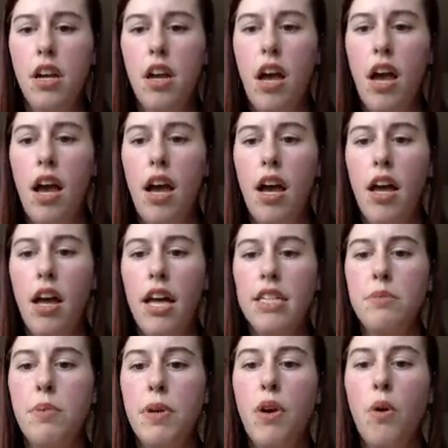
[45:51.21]

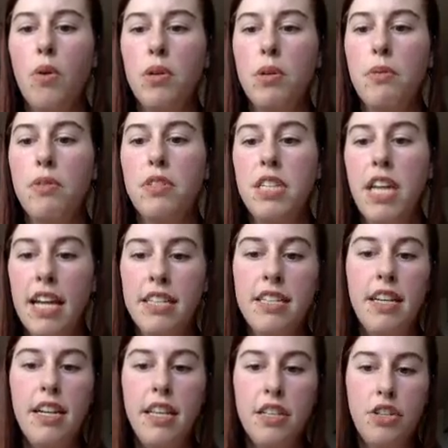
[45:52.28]
has been only
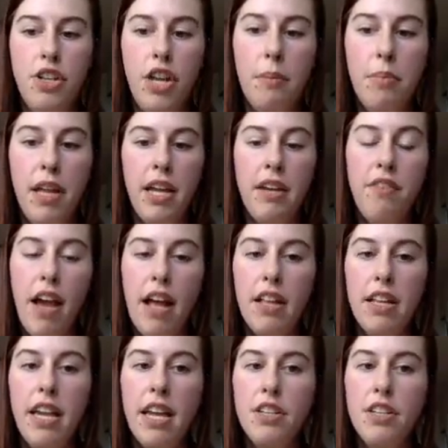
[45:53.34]
tested in the Champlain Valley,